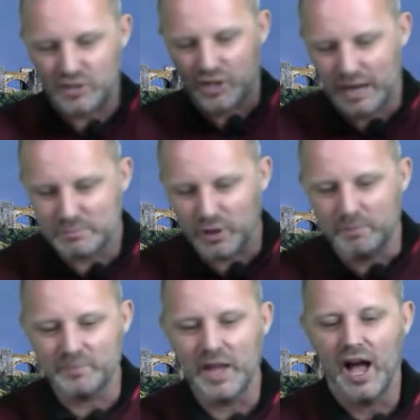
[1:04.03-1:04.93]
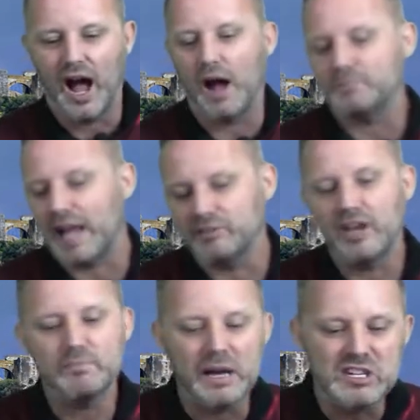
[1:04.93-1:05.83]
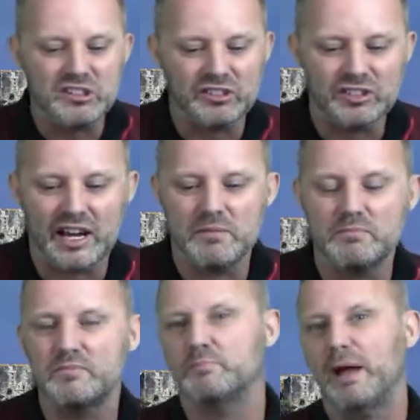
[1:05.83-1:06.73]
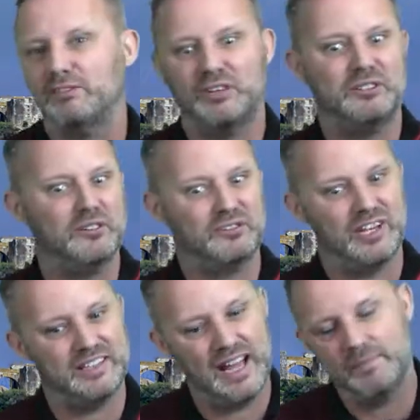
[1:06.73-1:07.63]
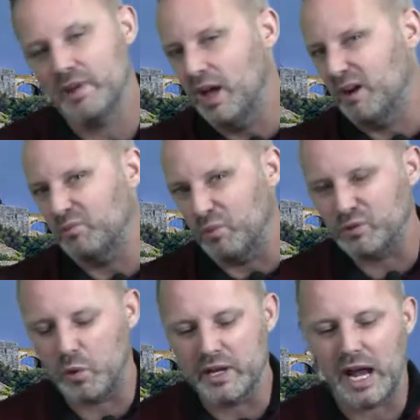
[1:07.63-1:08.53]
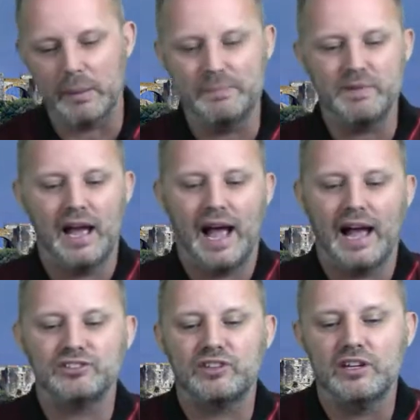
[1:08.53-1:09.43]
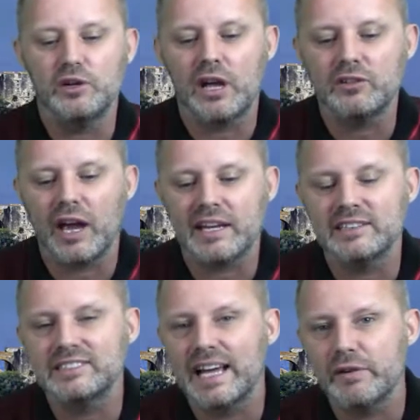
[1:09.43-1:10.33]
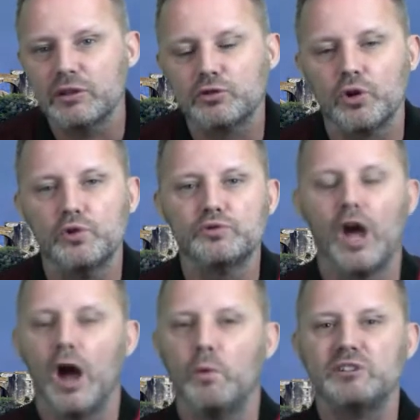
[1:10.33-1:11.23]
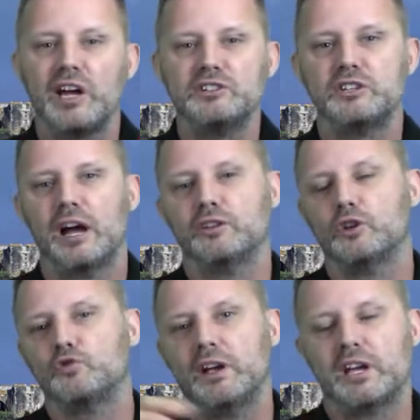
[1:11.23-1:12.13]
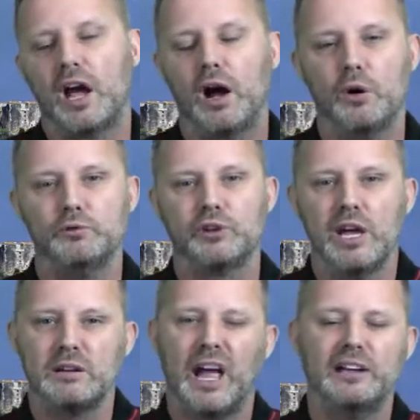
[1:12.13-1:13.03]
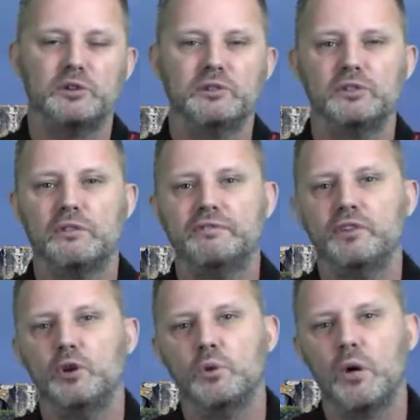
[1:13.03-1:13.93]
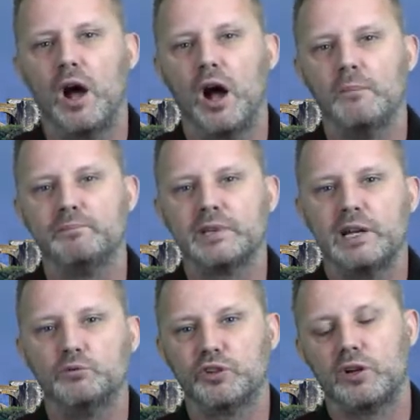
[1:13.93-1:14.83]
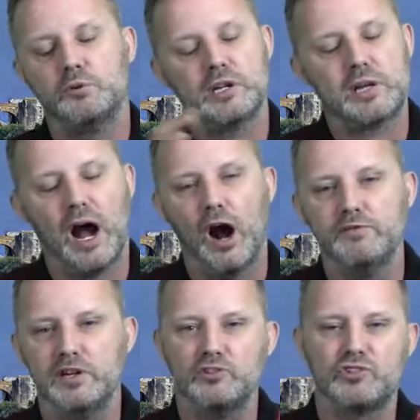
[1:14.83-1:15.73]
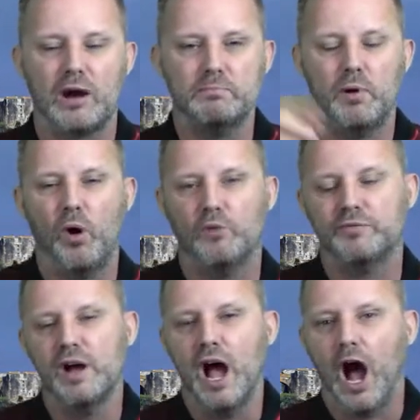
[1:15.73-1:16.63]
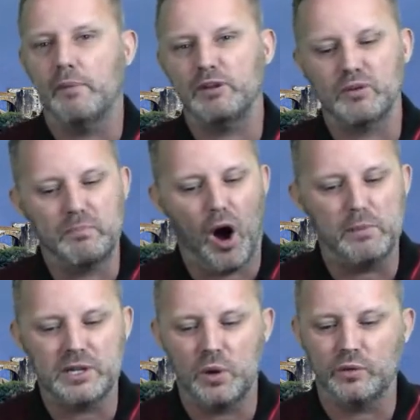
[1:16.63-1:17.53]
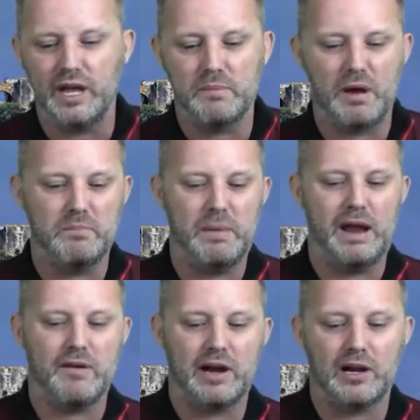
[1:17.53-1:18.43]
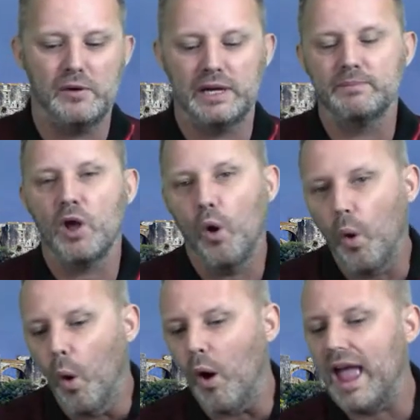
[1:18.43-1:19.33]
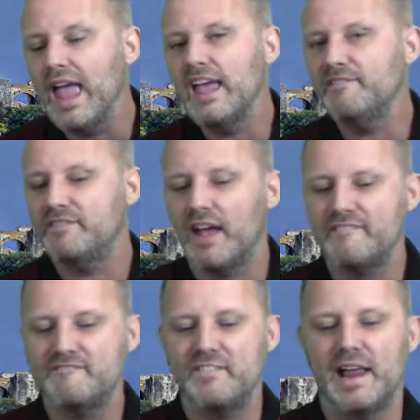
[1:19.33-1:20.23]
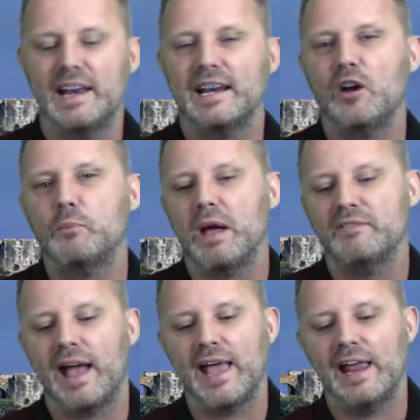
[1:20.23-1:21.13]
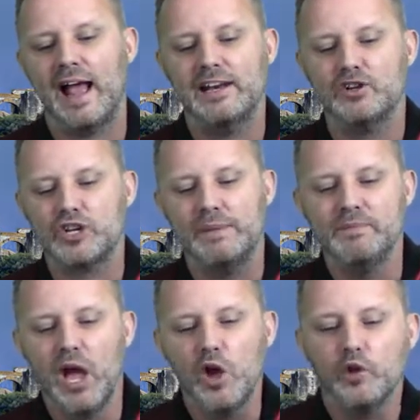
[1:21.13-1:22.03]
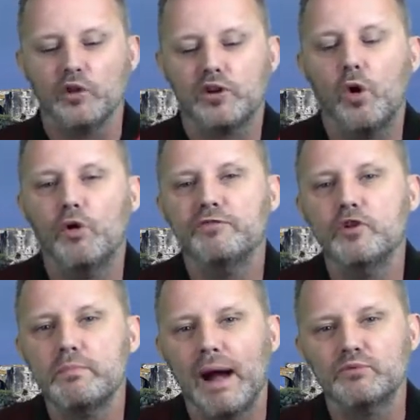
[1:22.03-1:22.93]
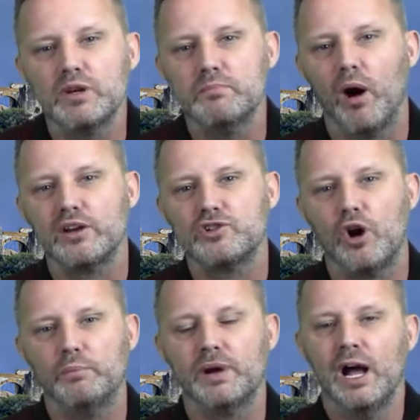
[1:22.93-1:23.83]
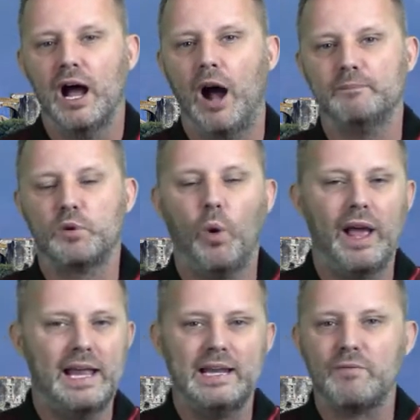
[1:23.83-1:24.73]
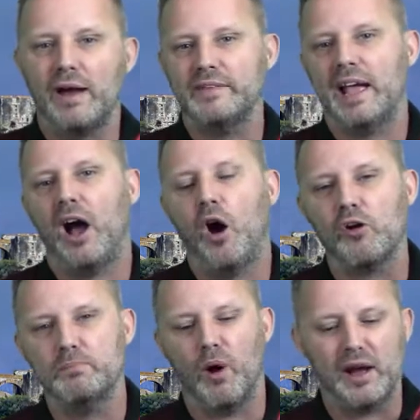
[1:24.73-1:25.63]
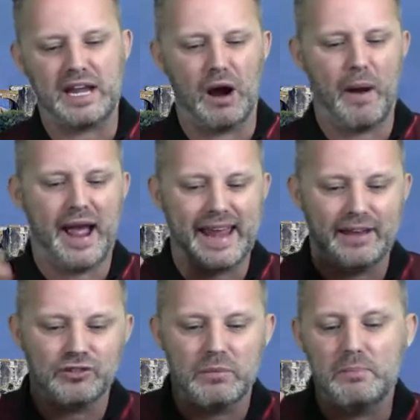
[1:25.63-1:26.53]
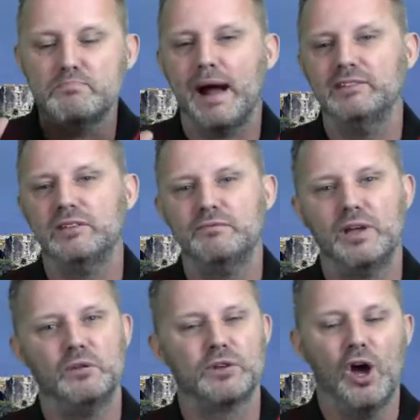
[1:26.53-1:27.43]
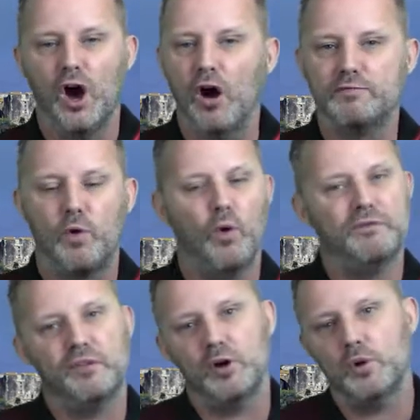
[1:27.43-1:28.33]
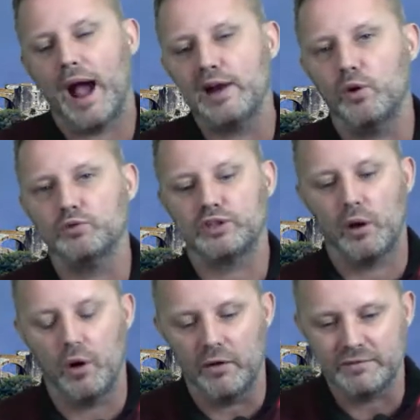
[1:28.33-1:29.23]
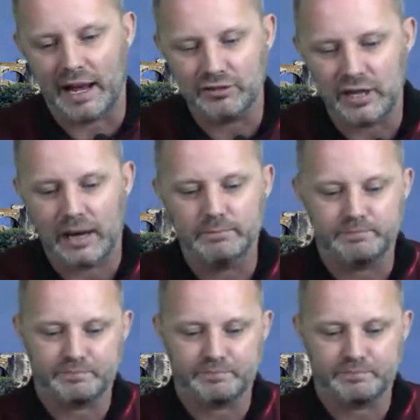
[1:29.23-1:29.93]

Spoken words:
your shapes on. And Dassia Beach is the second best thing to see there. That's where you're going. You can take an Asterios cruise, which takes you down the Greek coast, takes you into a few little secluded coves you can jump off, and there's a barbecue on there, a bit of beer included. Or if you're feeling a little bit of energy, you've got the Corfu mountain bike shop, quite hilly around there. Hire a bike, go out and get some amazing views of Corfu and also of Dassia.